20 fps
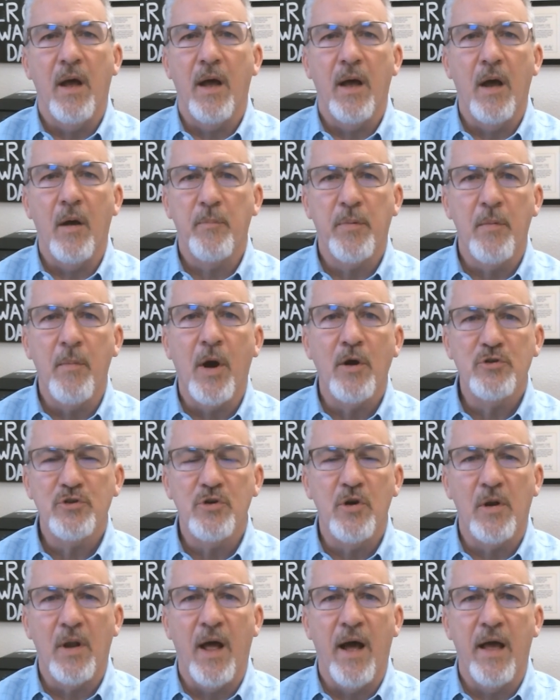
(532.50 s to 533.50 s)

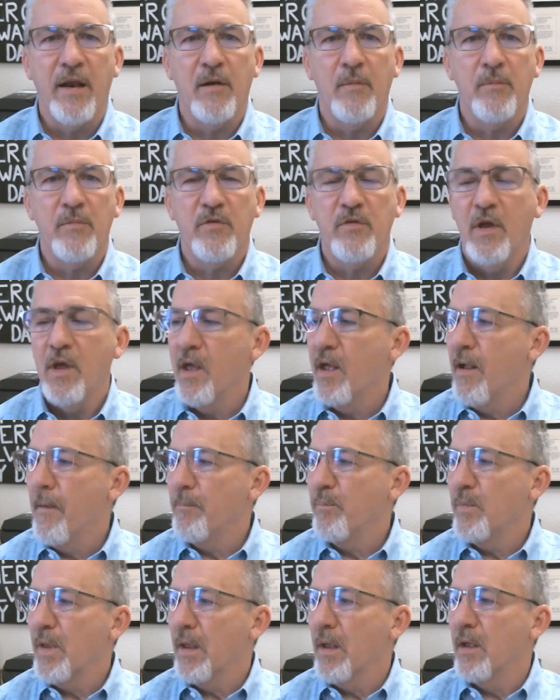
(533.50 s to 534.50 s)
promotional items.
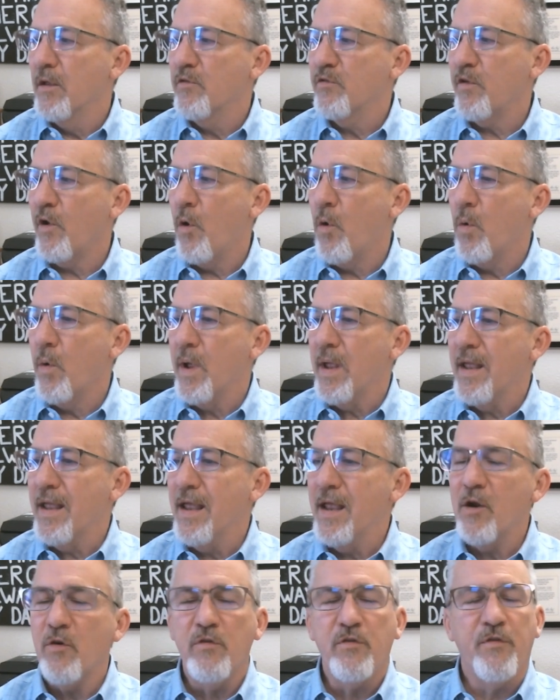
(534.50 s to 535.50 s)
So
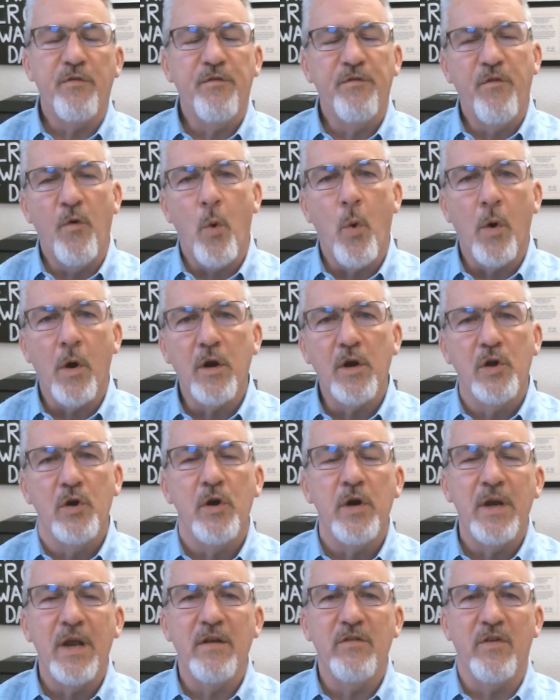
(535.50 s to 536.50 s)
here's 4
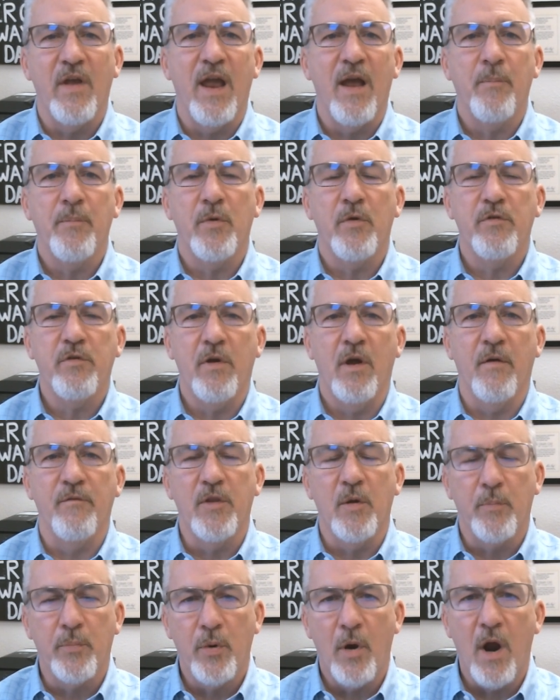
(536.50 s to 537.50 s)
good examples of
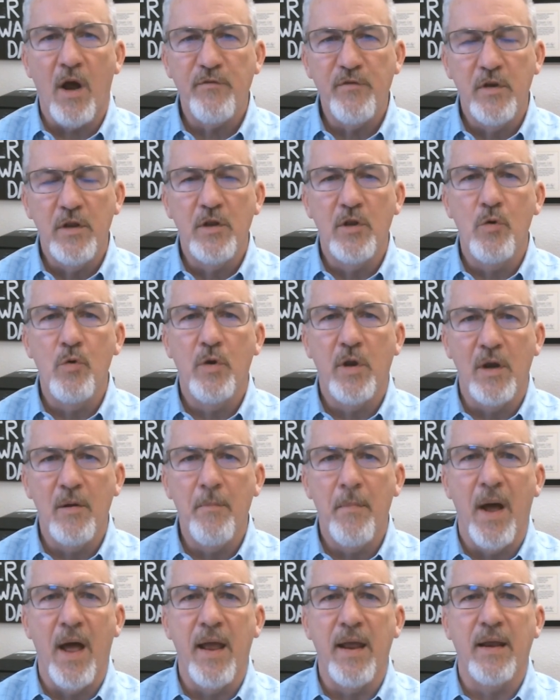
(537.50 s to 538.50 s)
the profit you
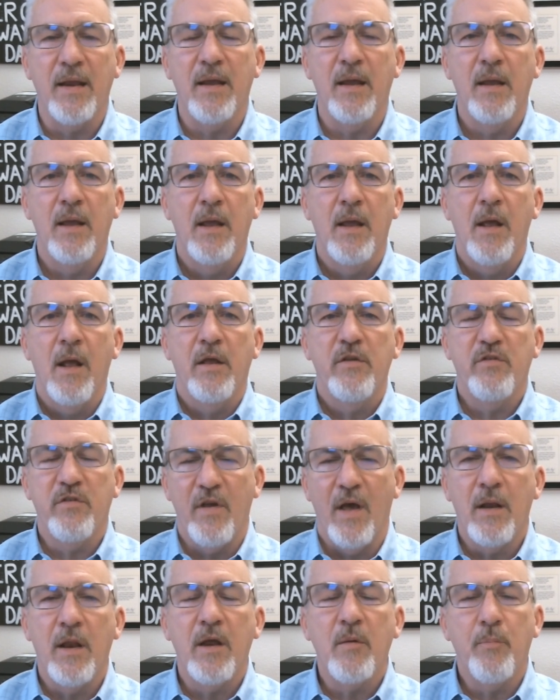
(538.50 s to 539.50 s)
can make
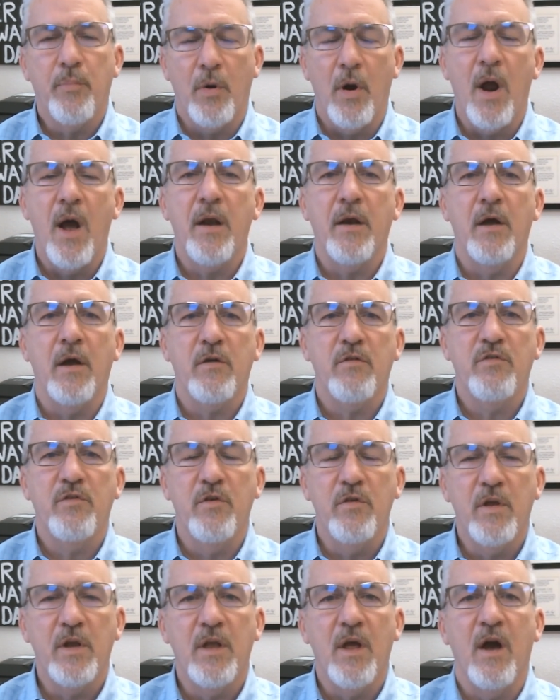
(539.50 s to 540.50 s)
selling products
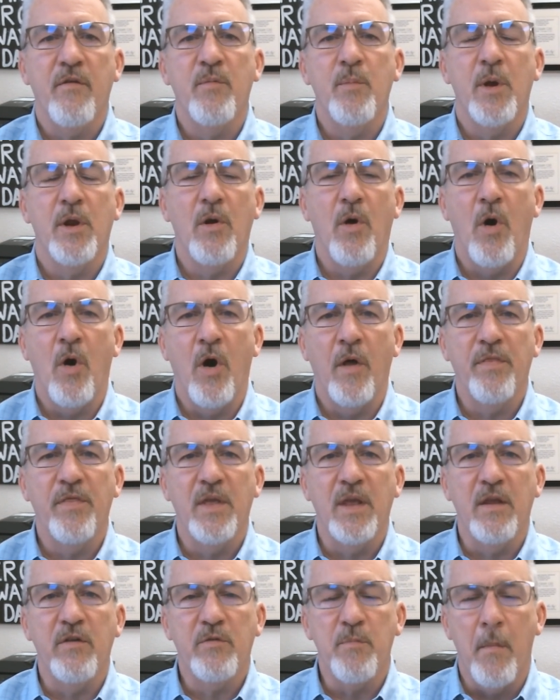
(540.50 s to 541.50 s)
to the government on
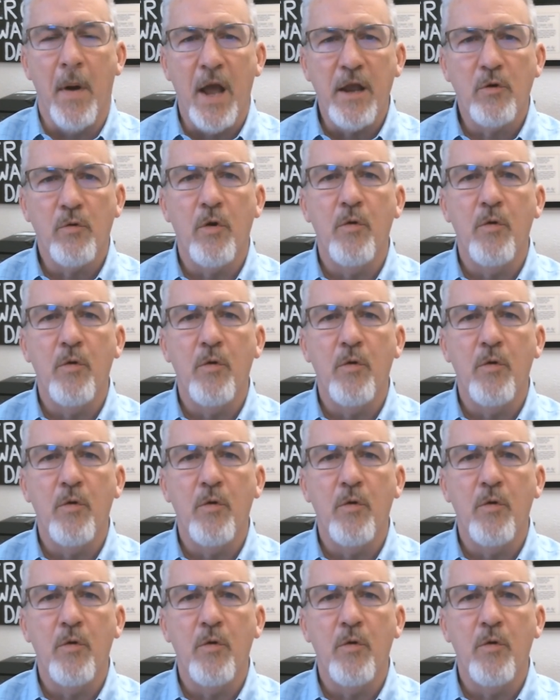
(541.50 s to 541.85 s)
these micro